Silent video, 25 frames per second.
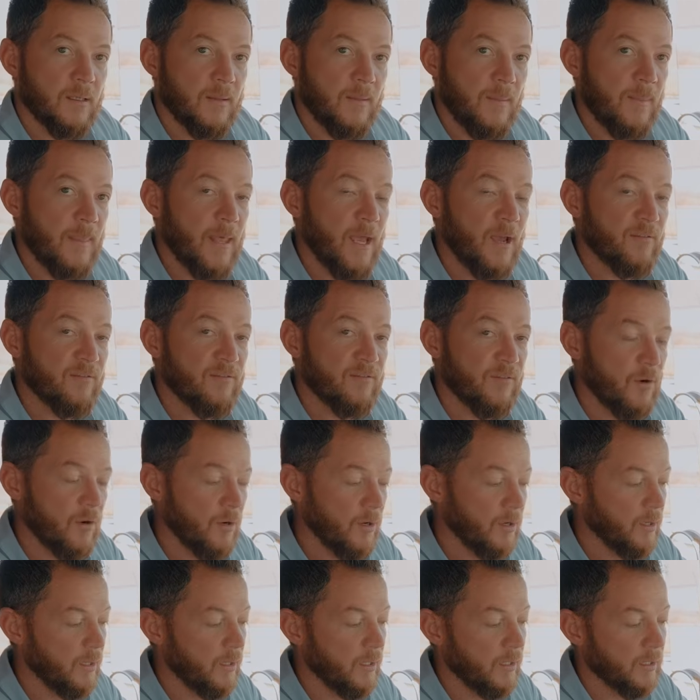that
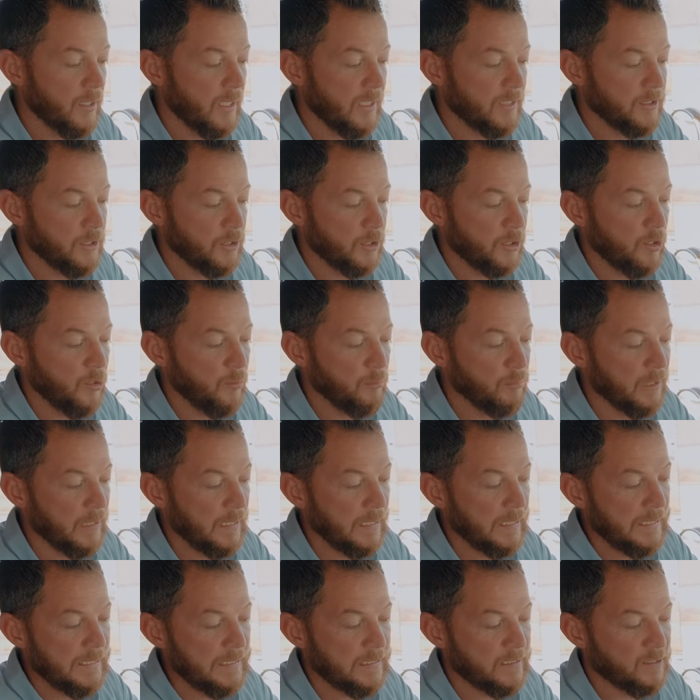far unless you're
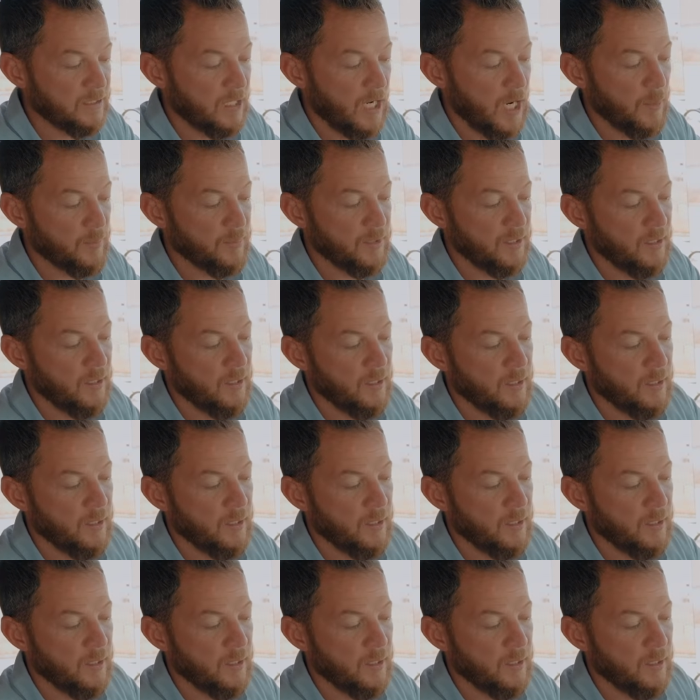completely stopped.